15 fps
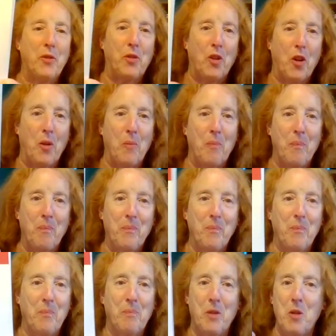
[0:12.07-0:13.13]
from
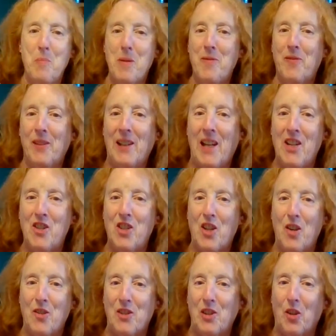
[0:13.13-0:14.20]
Booby
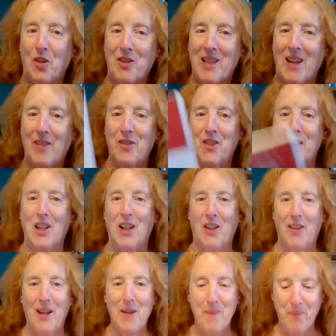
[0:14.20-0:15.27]
Fellacio's Lockdown
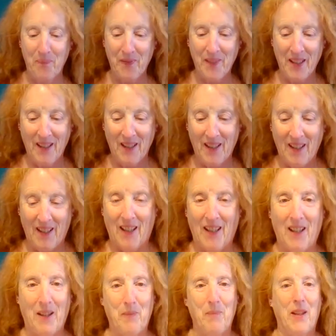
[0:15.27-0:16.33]
Diary,
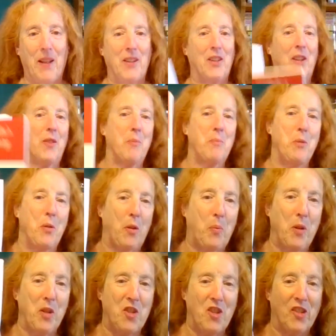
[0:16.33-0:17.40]
and the
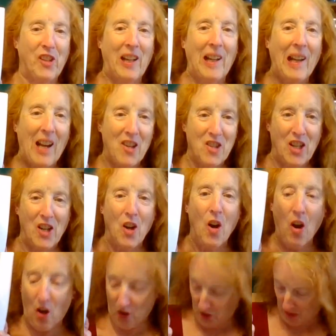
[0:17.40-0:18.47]
book, which is clashing
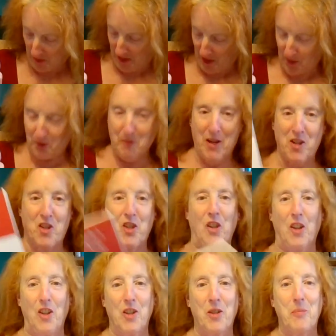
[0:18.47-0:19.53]
horribly with my
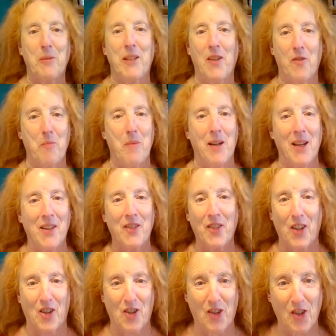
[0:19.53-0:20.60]
shirt, but never mind,
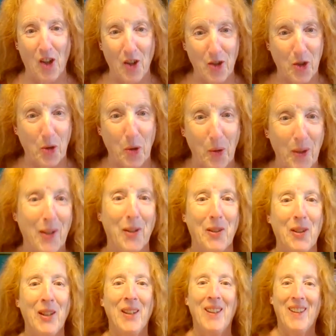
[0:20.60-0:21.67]
such
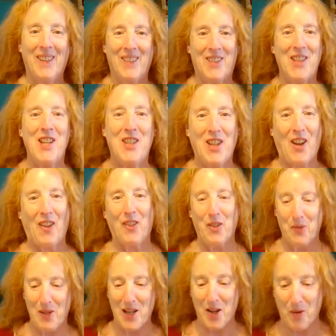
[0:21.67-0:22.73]
sartorial details
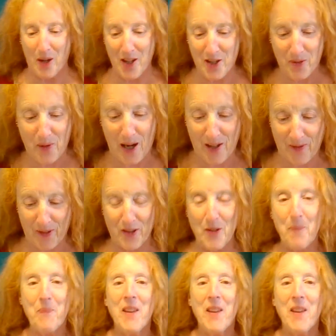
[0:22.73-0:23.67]
are really quite irrelevant.